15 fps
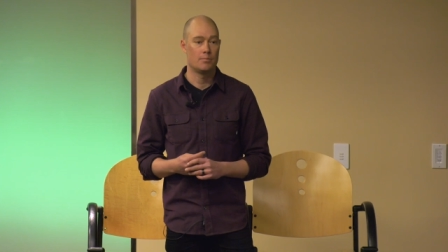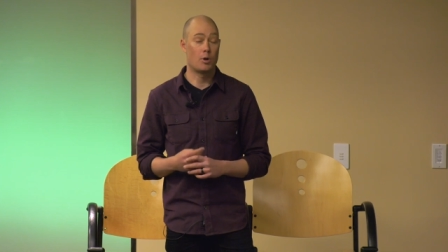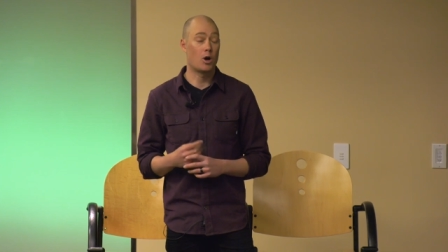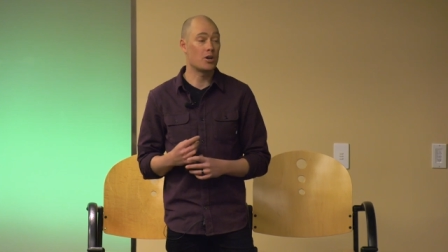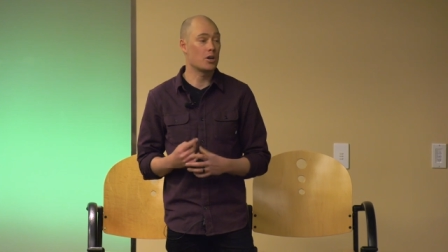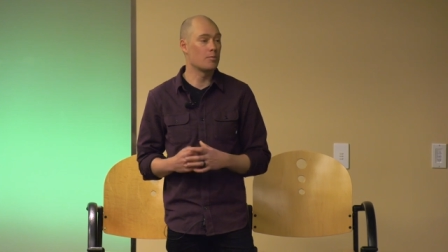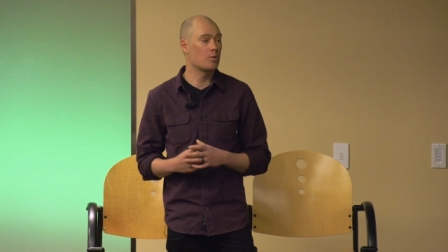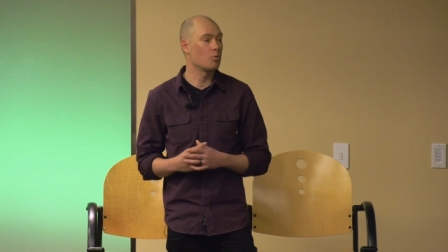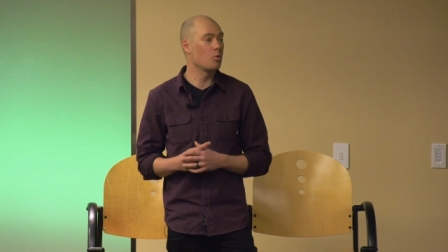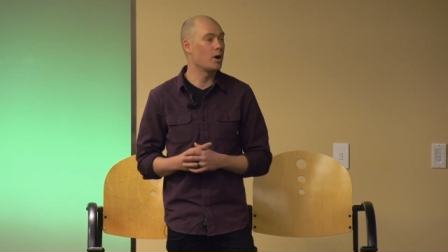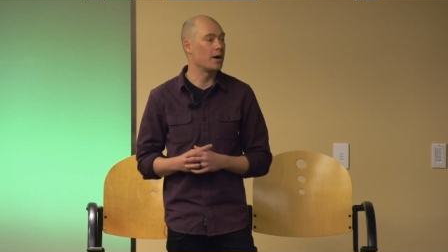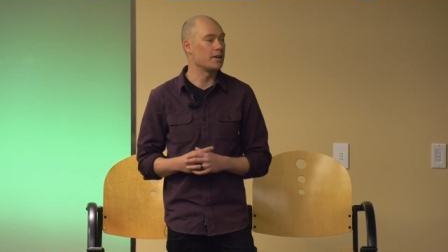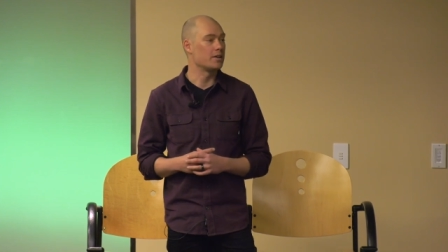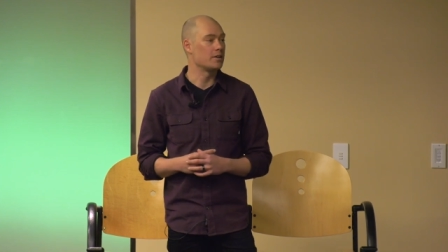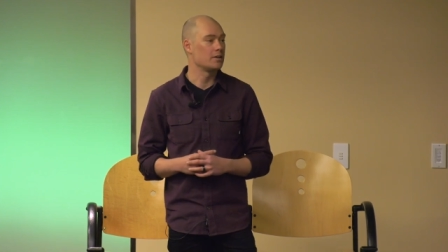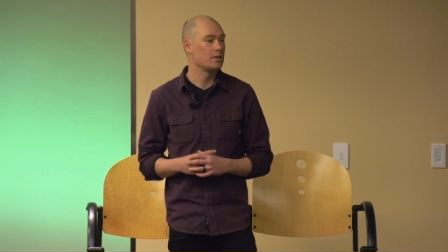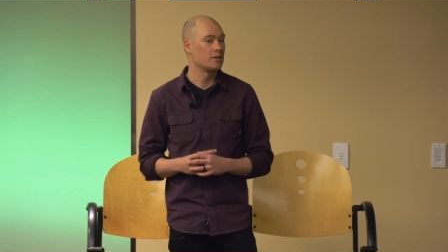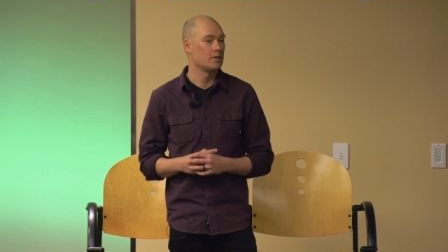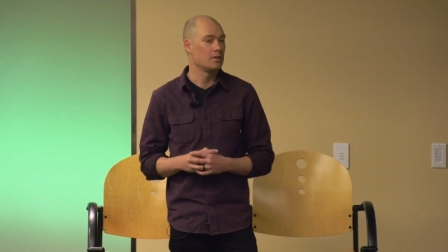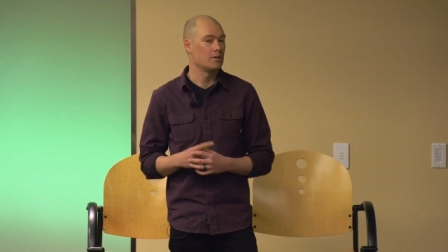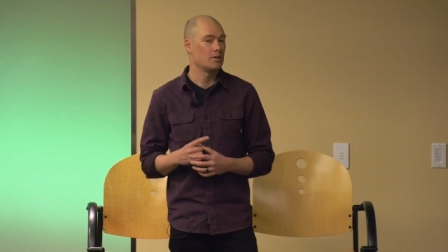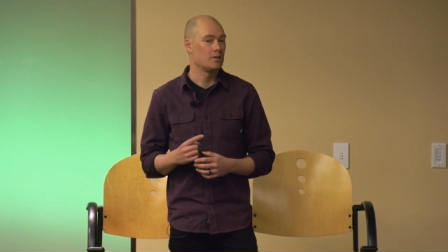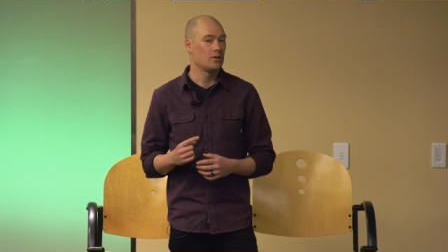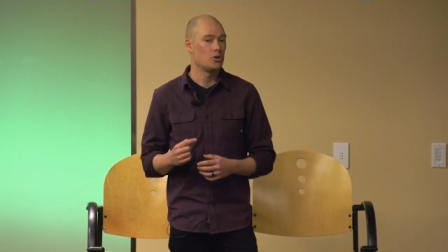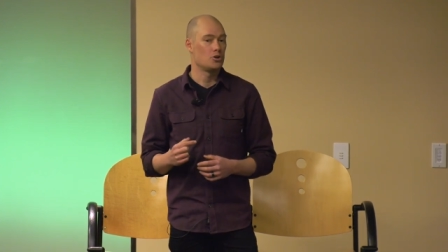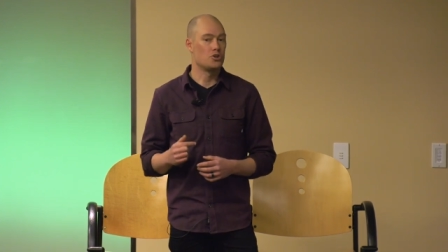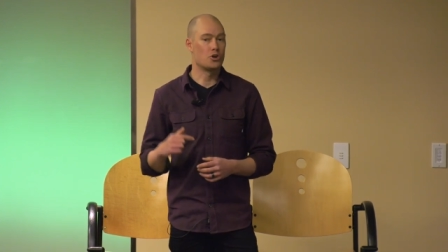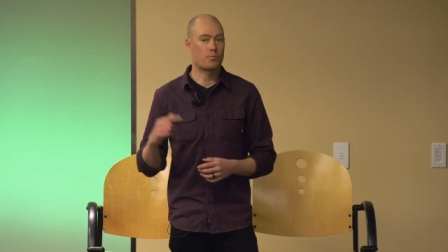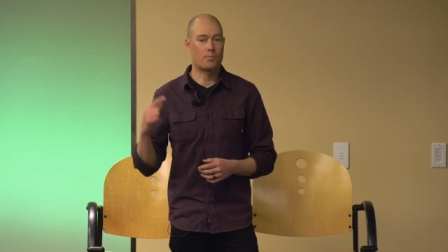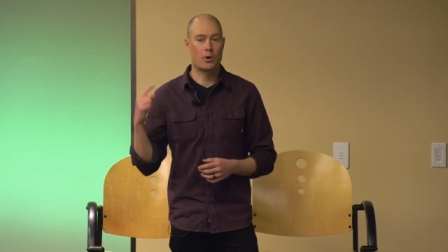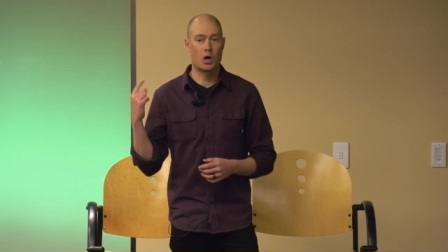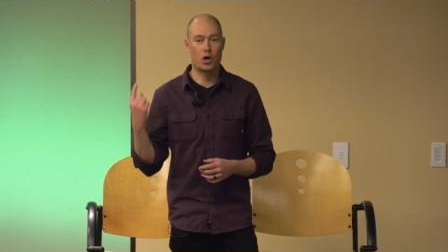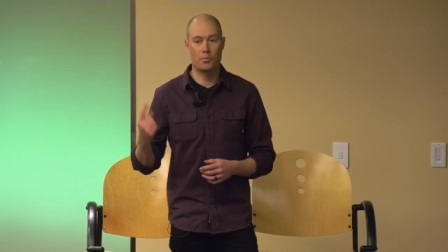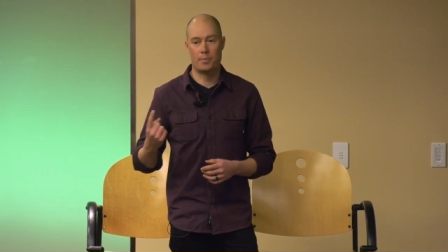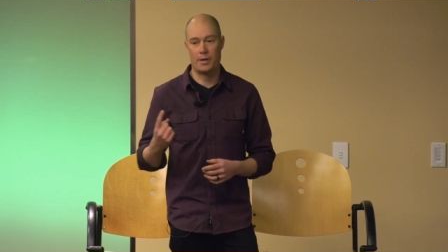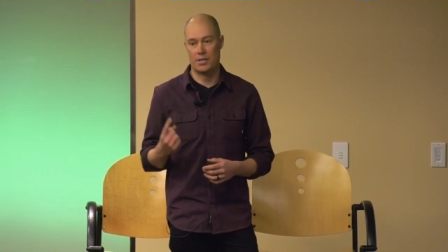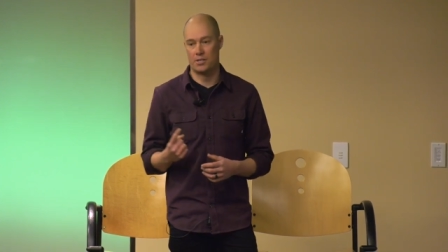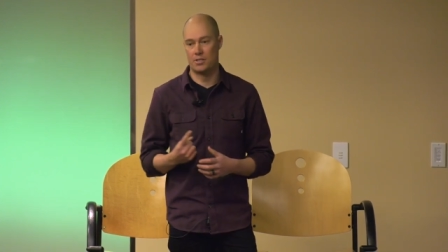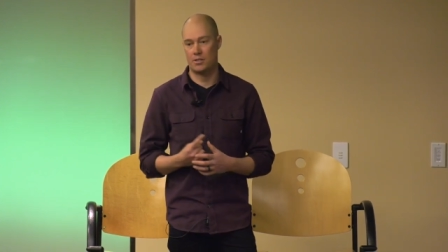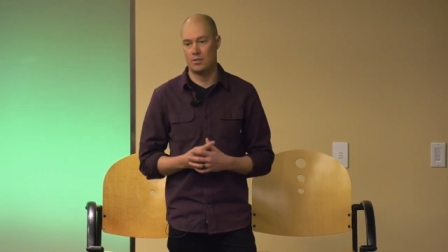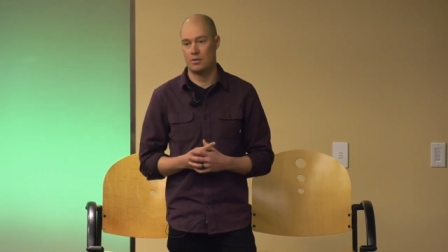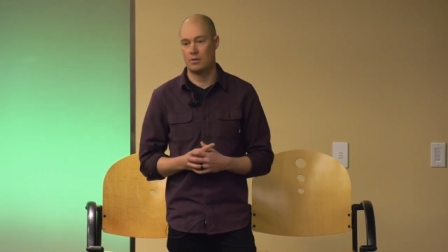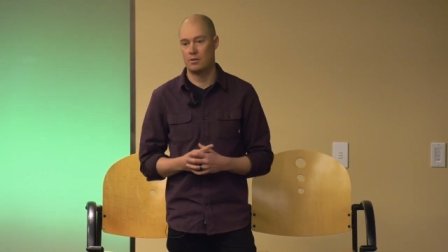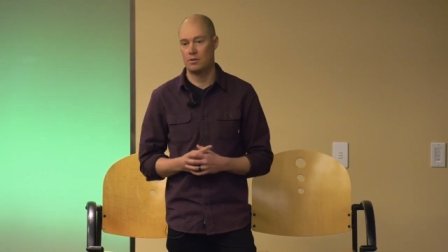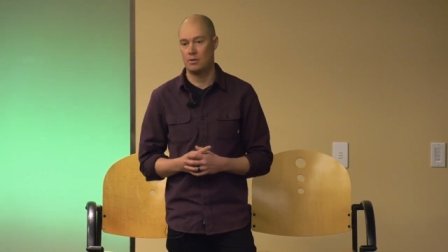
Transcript: Part number 1, your purpose.